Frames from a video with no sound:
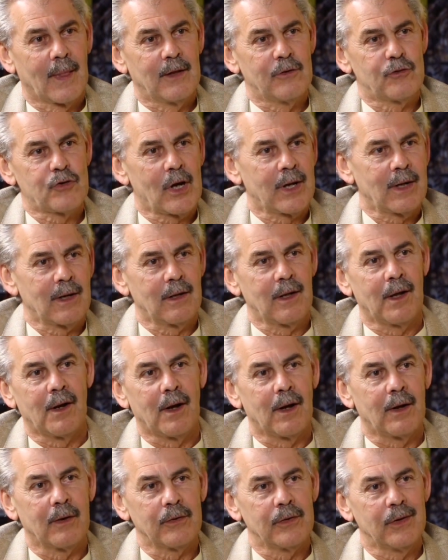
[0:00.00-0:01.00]

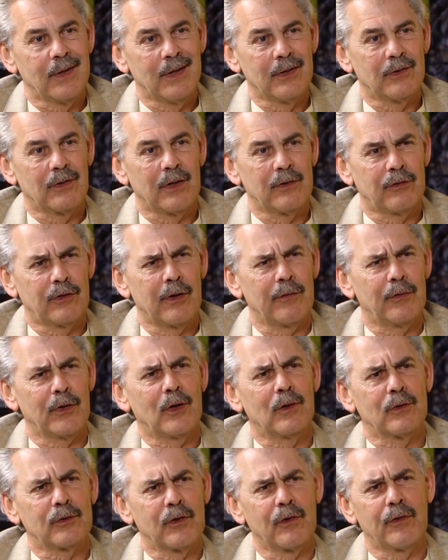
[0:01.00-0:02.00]
JLR, it's
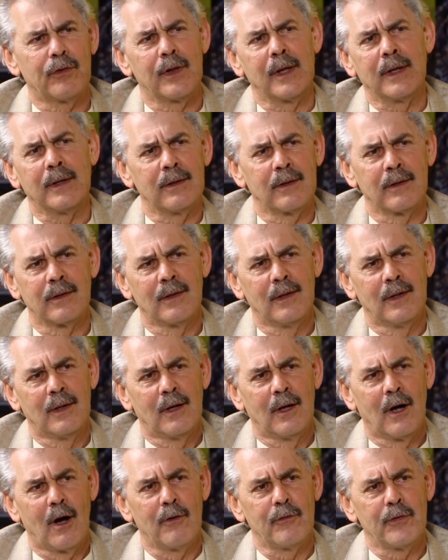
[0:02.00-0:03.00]
difficult to think
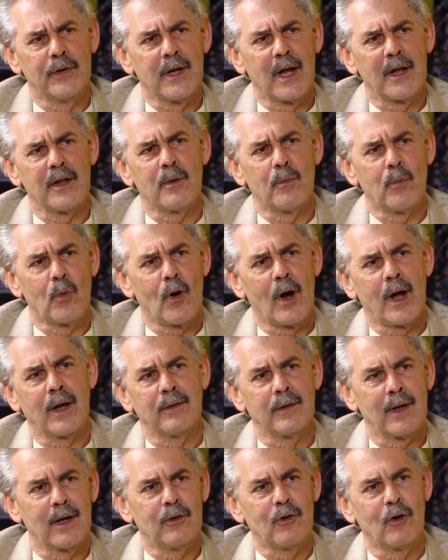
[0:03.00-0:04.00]
of another
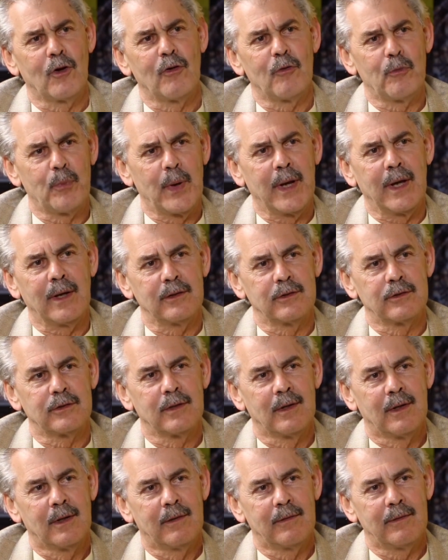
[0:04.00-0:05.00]
brand they could have picked,
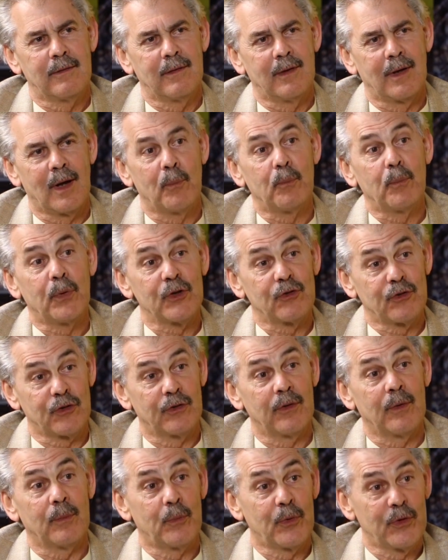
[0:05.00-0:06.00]
a
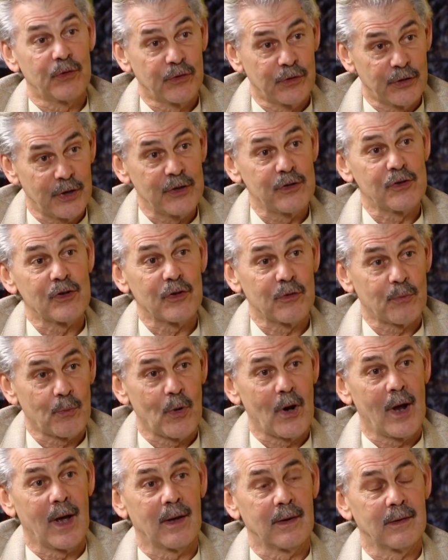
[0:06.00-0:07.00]
prestigious
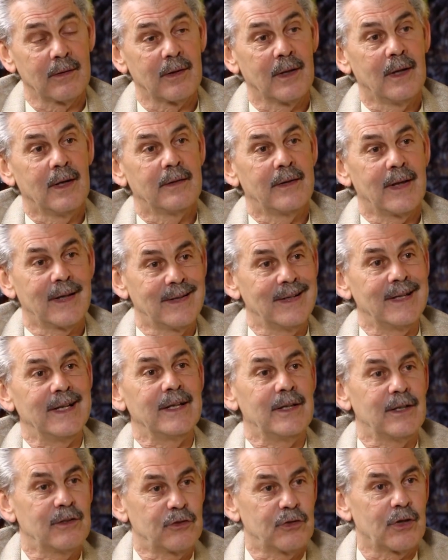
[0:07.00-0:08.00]
brand that
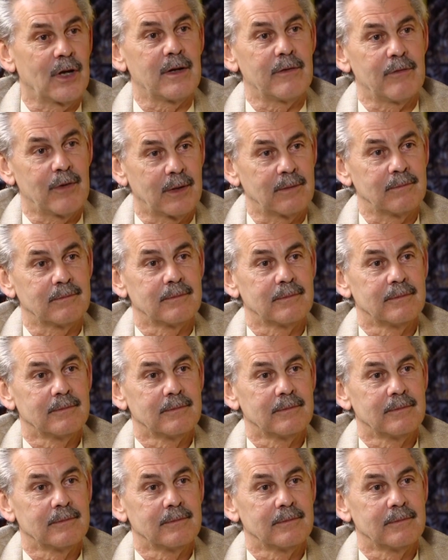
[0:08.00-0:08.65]
needed saving.